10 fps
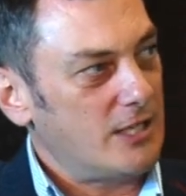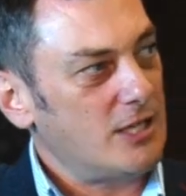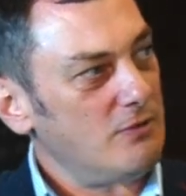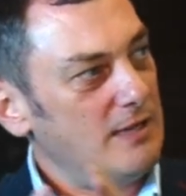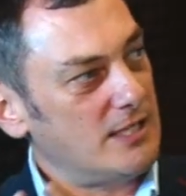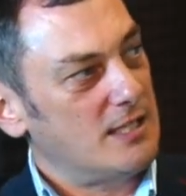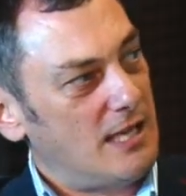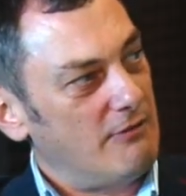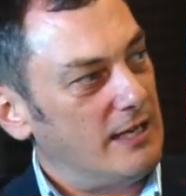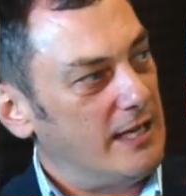I don't
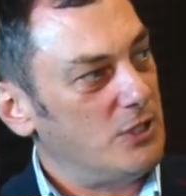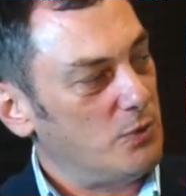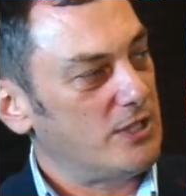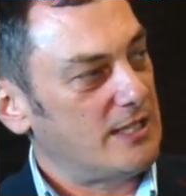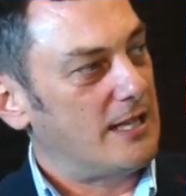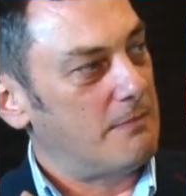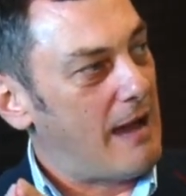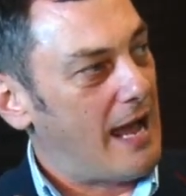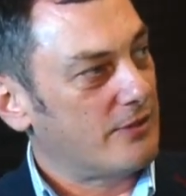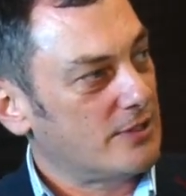necessarily need to understand the
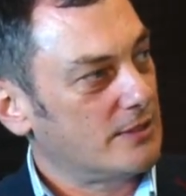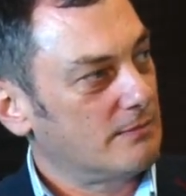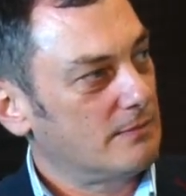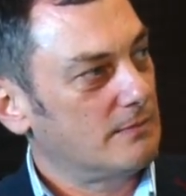maths.